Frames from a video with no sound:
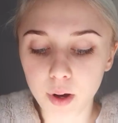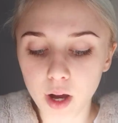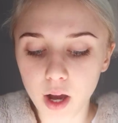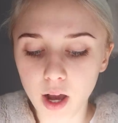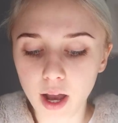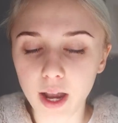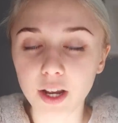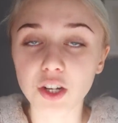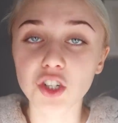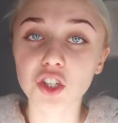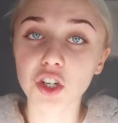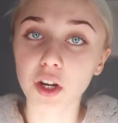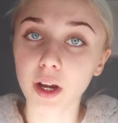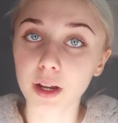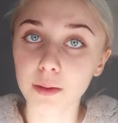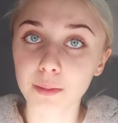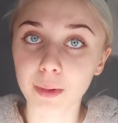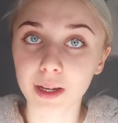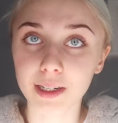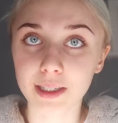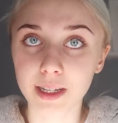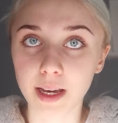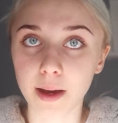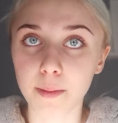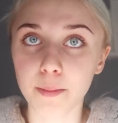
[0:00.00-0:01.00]
But I tried
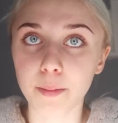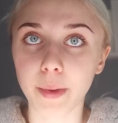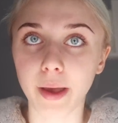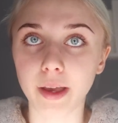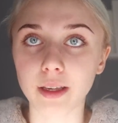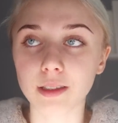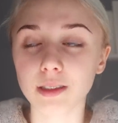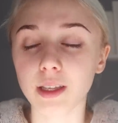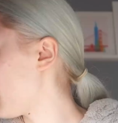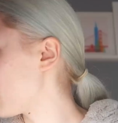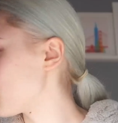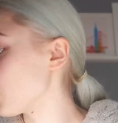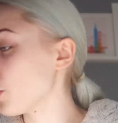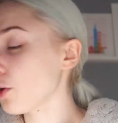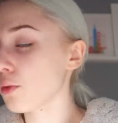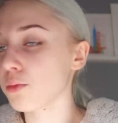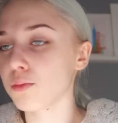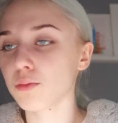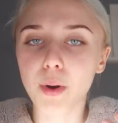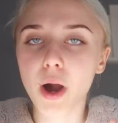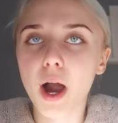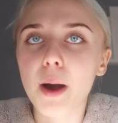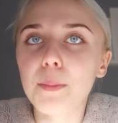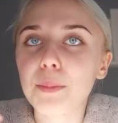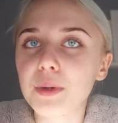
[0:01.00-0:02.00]
my damn best. I
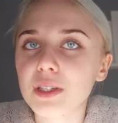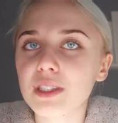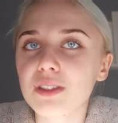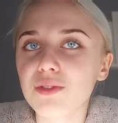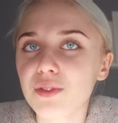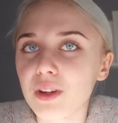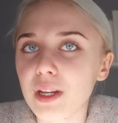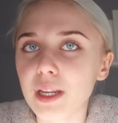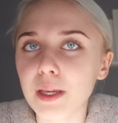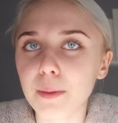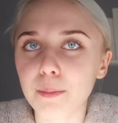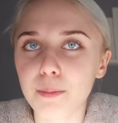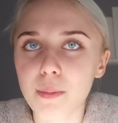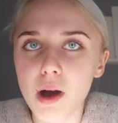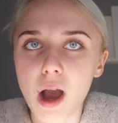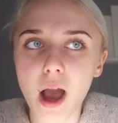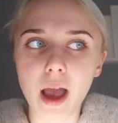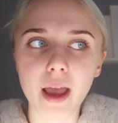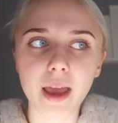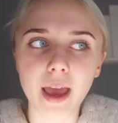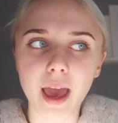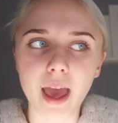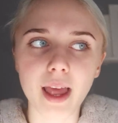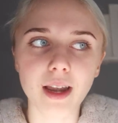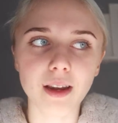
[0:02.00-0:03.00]
don't purposefully
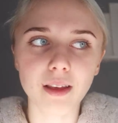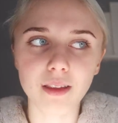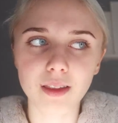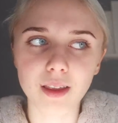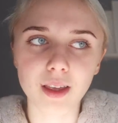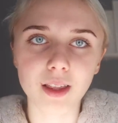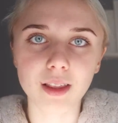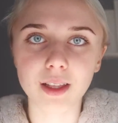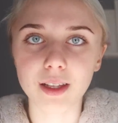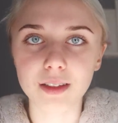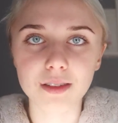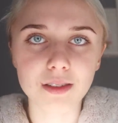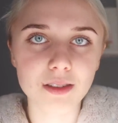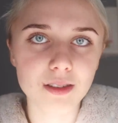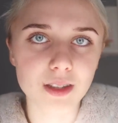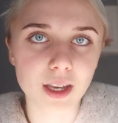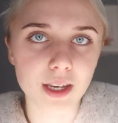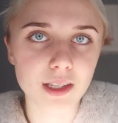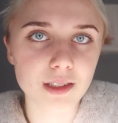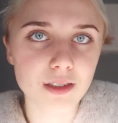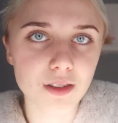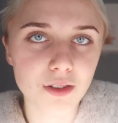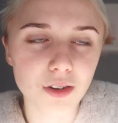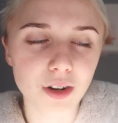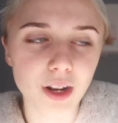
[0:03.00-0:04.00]
buy anything that's
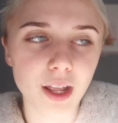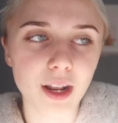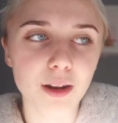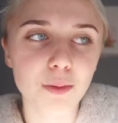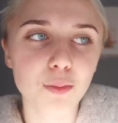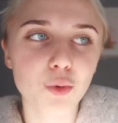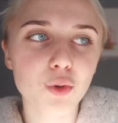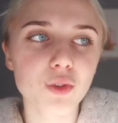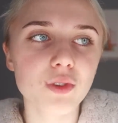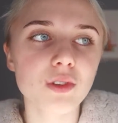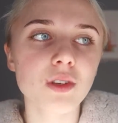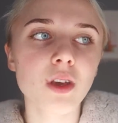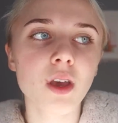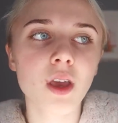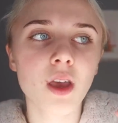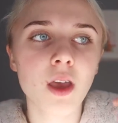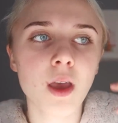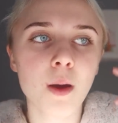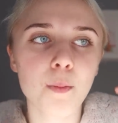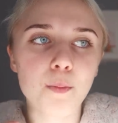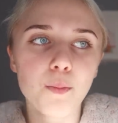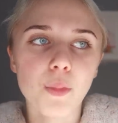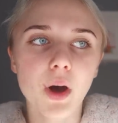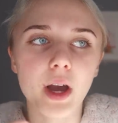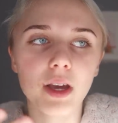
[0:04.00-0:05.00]
tested on animals,
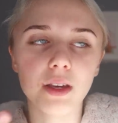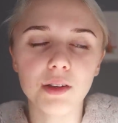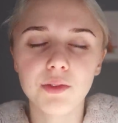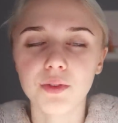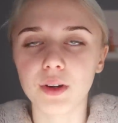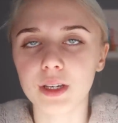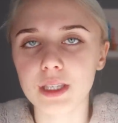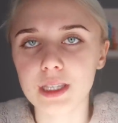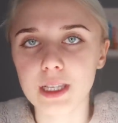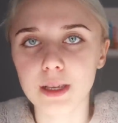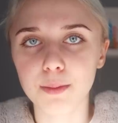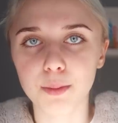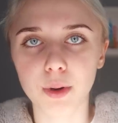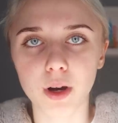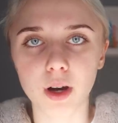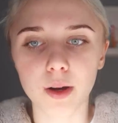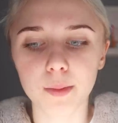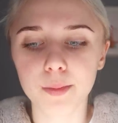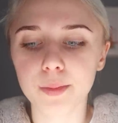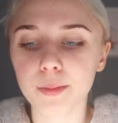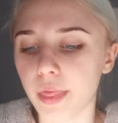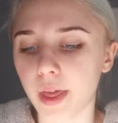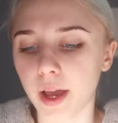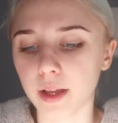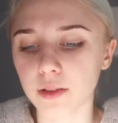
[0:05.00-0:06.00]
but if I slip
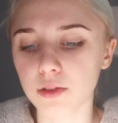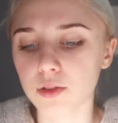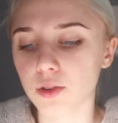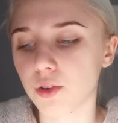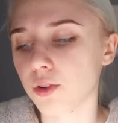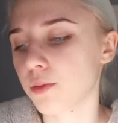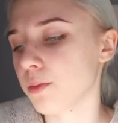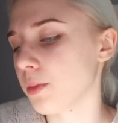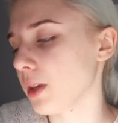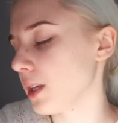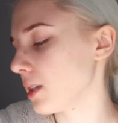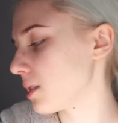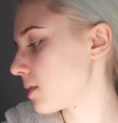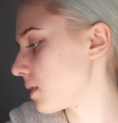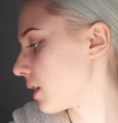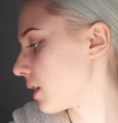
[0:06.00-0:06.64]
up, that's on me,